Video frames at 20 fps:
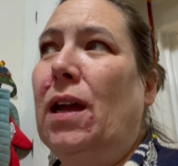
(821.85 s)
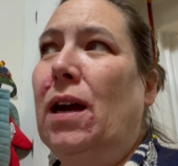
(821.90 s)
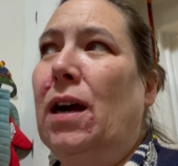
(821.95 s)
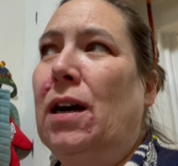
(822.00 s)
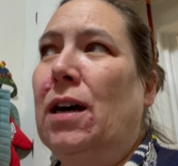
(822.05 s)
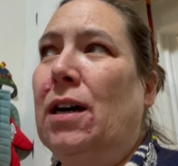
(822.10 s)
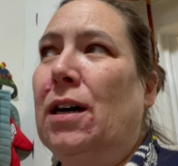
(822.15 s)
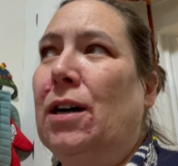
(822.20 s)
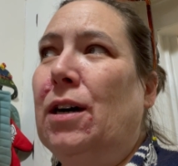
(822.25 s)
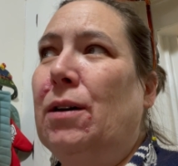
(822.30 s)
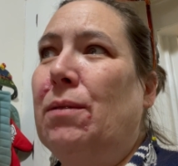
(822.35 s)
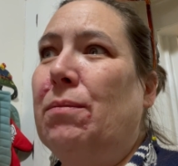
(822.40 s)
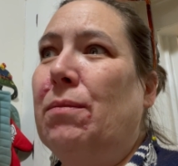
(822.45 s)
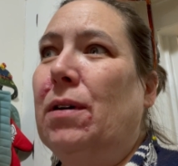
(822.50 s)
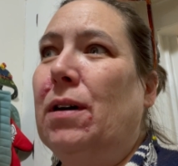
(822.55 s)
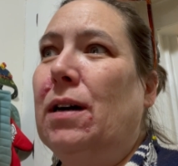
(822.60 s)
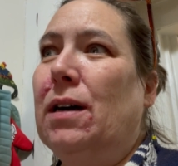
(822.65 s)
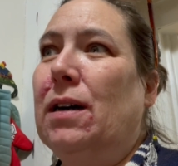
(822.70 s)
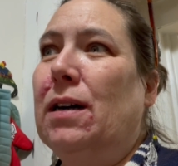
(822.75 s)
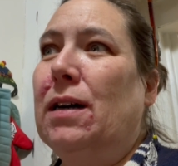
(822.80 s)

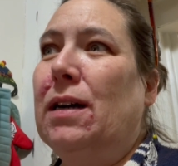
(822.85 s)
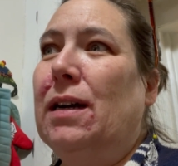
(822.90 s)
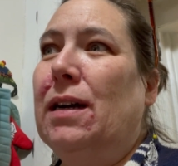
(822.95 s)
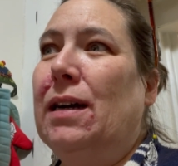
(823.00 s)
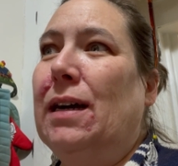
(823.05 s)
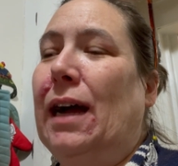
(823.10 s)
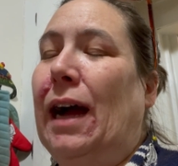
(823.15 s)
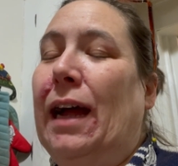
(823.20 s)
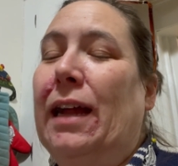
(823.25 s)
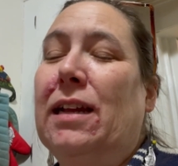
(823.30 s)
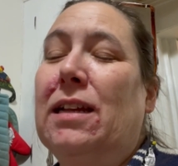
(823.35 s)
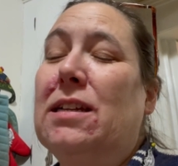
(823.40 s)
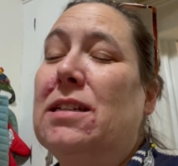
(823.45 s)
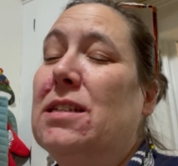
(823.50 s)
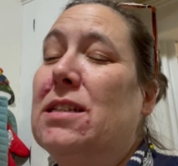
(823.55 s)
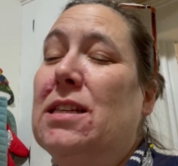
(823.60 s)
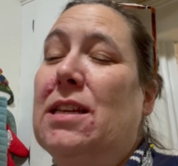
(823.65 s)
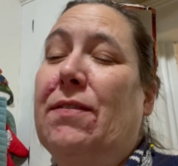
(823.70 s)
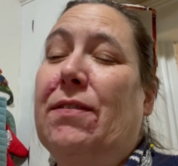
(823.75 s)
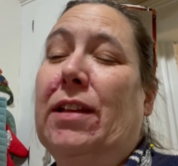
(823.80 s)
I
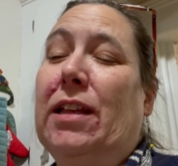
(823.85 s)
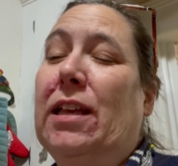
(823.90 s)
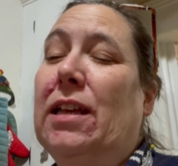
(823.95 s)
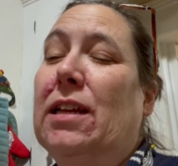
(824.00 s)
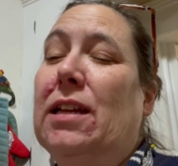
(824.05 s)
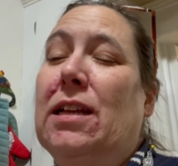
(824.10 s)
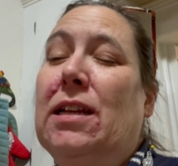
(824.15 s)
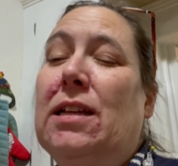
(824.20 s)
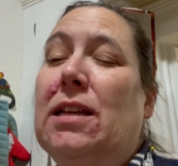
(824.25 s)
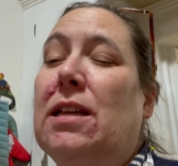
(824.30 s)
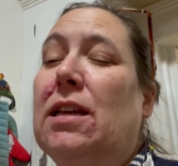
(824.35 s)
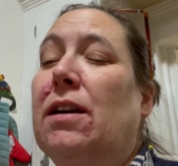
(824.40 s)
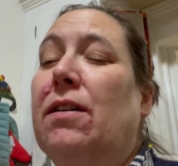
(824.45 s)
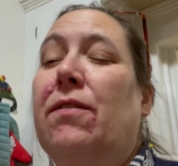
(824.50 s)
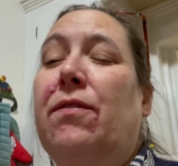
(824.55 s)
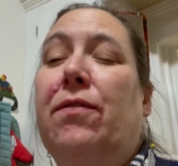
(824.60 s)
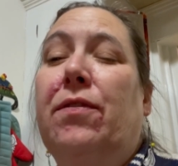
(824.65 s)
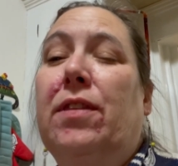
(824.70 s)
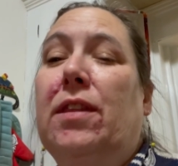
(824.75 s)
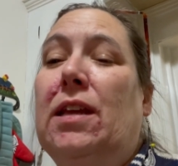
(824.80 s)
didn't even get any
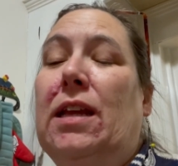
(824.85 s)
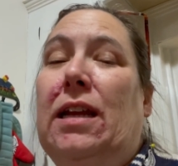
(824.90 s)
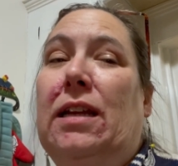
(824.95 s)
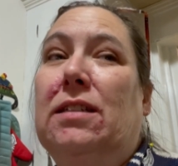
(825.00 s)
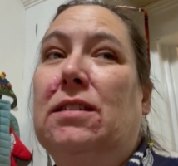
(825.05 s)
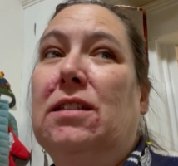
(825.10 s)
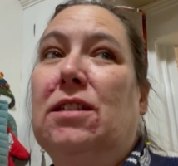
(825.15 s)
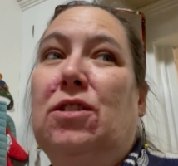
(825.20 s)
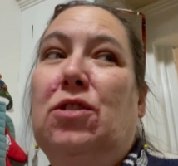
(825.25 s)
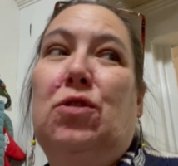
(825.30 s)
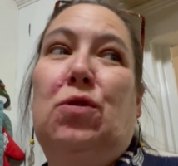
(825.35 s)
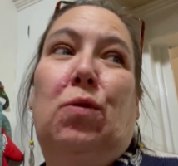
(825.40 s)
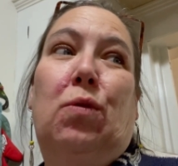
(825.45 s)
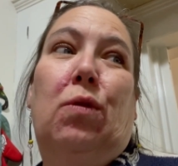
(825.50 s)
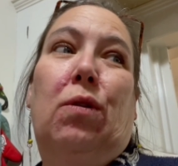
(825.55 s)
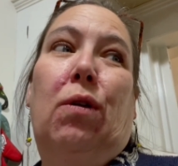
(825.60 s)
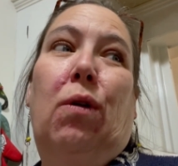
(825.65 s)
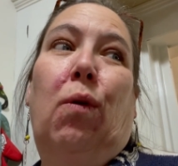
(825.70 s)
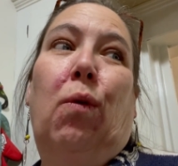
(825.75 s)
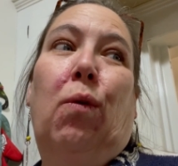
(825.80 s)
of the antique
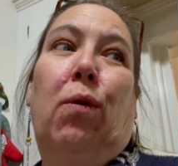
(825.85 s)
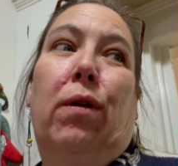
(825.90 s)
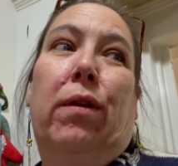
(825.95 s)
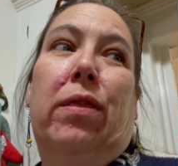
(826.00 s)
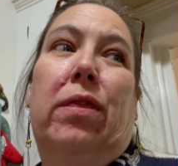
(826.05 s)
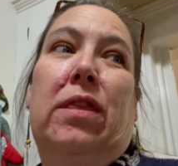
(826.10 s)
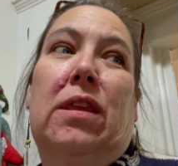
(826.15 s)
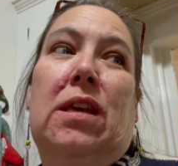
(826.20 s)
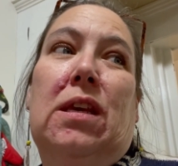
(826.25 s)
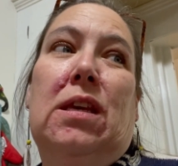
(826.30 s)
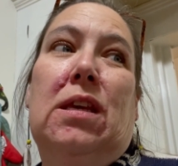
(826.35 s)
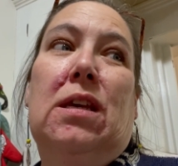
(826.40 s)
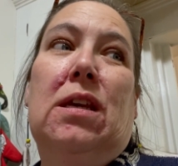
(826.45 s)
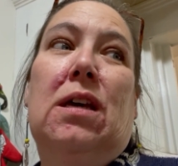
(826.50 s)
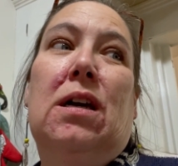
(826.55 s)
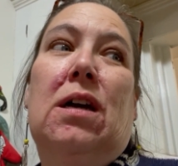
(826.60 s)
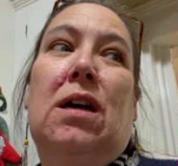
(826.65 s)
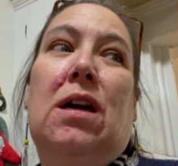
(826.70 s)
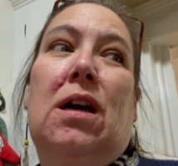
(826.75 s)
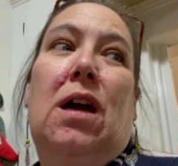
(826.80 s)
store or
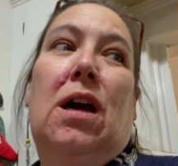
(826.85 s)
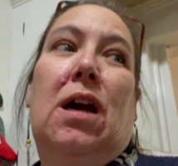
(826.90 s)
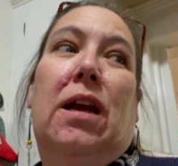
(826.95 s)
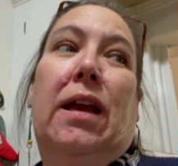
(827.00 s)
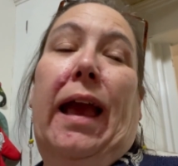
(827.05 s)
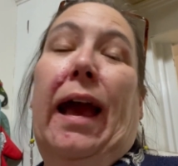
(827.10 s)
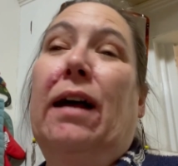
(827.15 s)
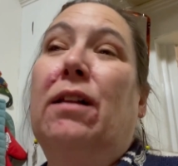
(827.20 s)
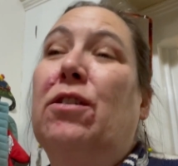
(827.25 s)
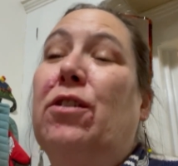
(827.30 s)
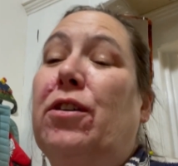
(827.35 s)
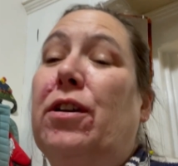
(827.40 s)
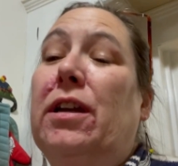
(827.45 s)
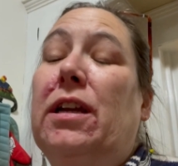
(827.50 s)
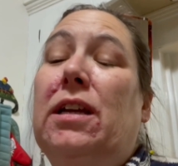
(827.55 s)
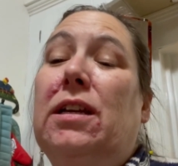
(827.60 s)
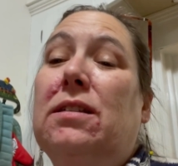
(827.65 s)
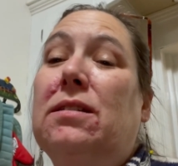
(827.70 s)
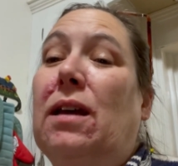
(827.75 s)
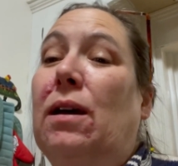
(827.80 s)
the
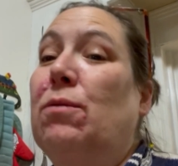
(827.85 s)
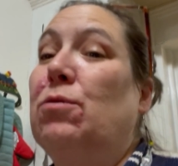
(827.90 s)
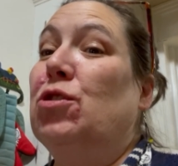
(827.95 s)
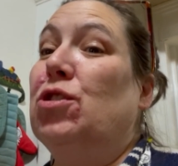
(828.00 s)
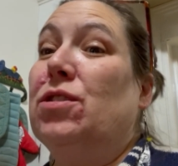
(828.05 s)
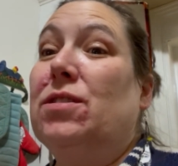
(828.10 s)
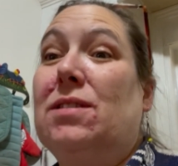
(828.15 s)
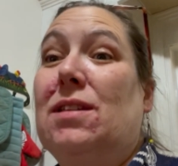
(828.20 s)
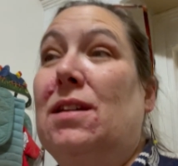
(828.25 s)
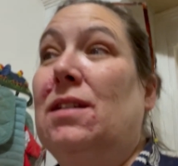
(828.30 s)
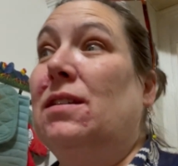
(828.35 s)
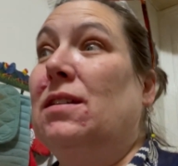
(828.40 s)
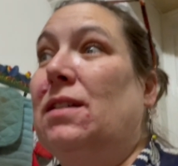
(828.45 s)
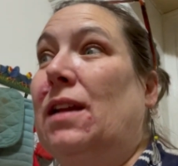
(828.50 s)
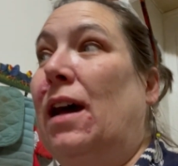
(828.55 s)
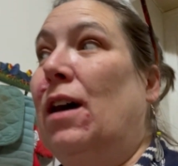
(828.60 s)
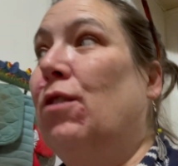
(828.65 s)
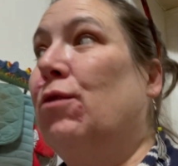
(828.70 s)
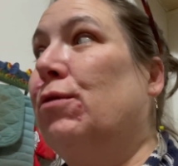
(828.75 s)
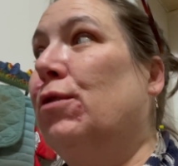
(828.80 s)
gallery because I was just in and
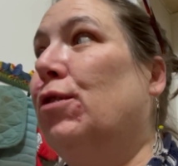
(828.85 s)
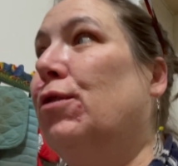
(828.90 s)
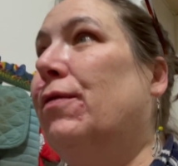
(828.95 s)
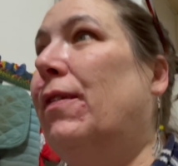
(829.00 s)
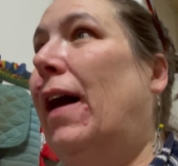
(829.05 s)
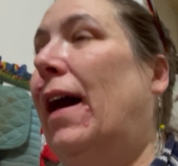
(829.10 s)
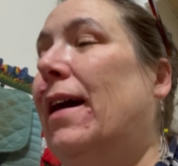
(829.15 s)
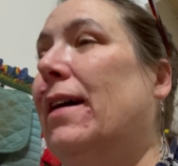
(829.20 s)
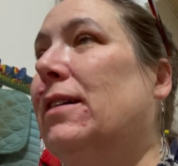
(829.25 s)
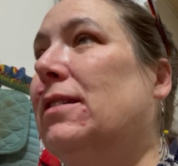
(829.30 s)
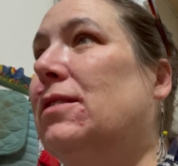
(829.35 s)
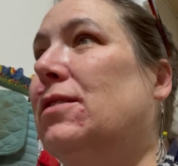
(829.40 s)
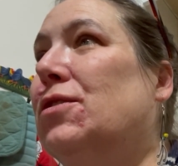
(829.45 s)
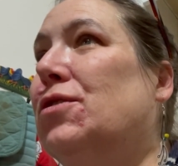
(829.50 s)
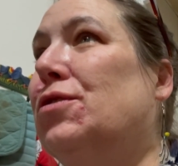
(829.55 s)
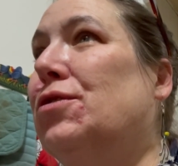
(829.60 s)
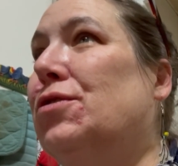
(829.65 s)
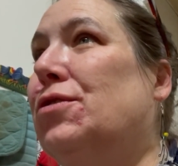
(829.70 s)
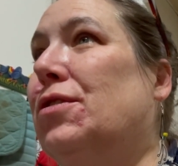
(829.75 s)
out real fast.